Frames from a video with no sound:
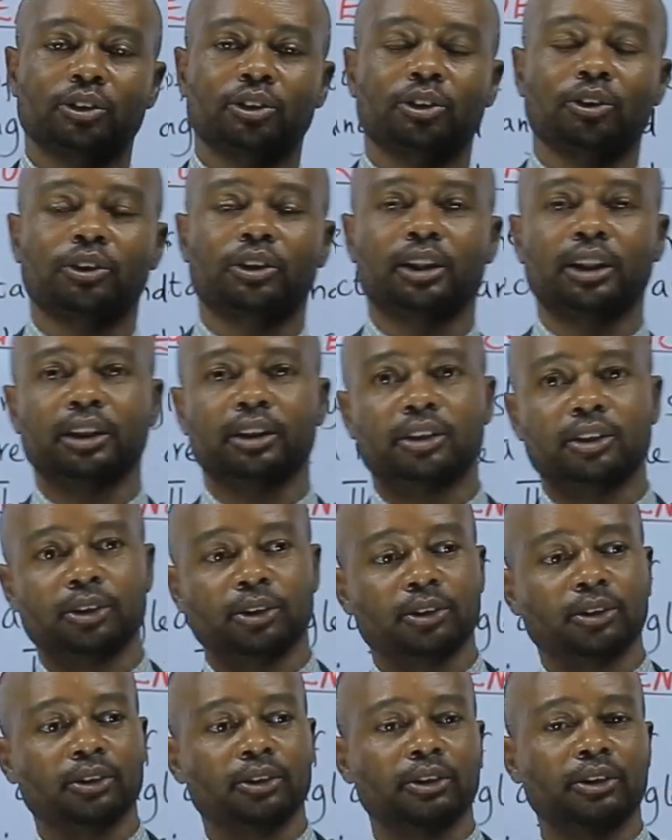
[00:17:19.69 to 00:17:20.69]
So thank
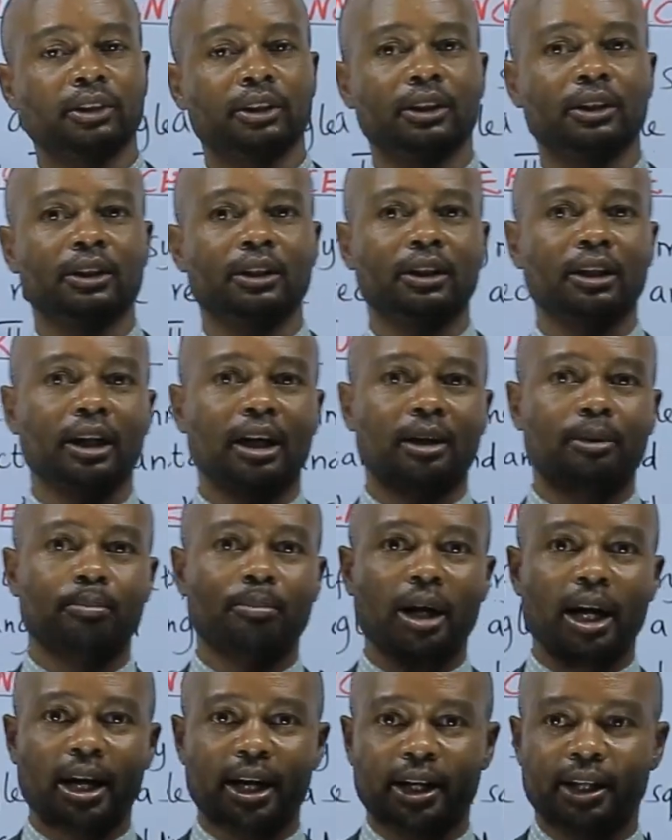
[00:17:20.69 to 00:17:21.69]
you and
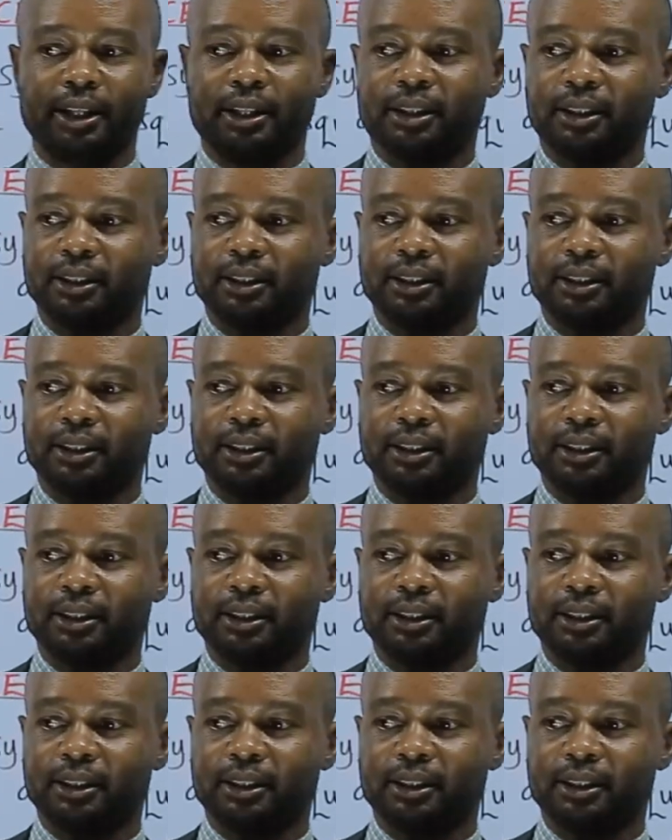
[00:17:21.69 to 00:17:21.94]
bye.